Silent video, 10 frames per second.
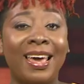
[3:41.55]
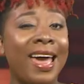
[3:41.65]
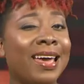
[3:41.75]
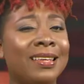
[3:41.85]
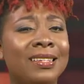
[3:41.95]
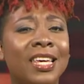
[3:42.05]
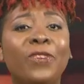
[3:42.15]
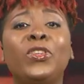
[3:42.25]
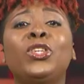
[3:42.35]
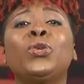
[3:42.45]
And if
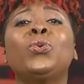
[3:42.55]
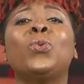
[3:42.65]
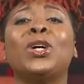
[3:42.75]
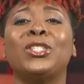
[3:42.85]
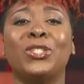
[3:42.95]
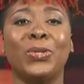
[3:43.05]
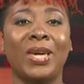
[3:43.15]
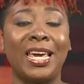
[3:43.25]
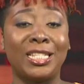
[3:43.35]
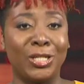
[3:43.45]
you want to
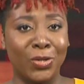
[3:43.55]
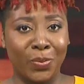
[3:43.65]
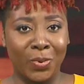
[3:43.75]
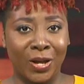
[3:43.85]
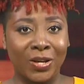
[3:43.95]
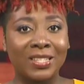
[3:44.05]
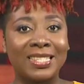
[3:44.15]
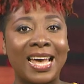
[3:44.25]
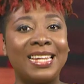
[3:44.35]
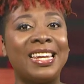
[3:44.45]
showcase your products
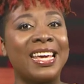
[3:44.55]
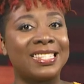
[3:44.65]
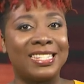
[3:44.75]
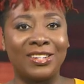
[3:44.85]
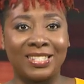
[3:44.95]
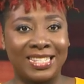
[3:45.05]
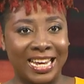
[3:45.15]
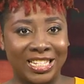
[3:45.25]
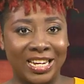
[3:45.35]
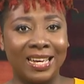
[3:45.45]
at next year's
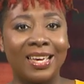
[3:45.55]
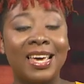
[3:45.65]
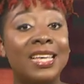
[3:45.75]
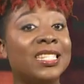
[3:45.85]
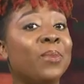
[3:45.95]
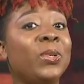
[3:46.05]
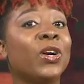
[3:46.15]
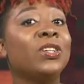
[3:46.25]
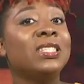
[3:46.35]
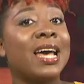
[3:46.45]
staging, simply
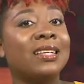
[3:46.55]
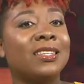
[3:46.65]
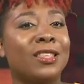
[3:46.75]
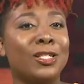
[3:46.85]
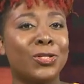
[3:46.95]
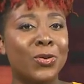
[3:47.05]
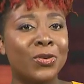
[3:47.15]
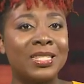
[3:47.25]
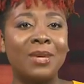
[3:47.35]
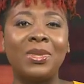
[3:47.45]
contact the
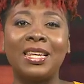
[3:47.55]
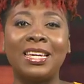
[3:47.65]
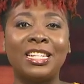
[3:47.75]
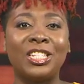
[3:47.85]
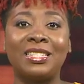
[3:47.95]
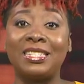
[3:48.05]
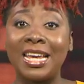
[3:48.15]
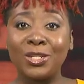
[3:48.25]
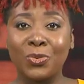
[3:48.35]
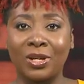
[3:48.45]
Tourism Linkages
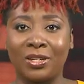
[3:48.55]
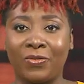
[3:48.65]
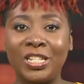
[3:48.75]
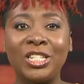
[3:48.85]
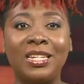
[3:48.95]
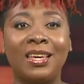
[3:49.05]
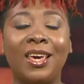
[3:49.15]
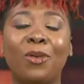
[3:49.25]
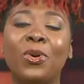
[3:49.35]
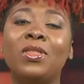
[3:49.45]
Network Division
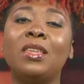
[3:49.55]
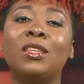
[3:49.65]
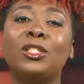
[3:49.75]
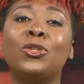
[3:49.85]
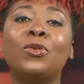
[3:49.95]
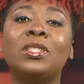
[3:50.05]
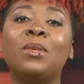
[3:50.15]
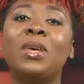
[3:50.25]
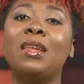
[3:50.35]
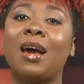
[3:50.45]
within the
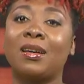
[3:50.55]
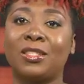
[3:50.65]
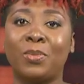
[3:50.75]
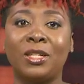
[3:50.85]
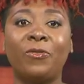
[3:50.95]
Tourism Enhancement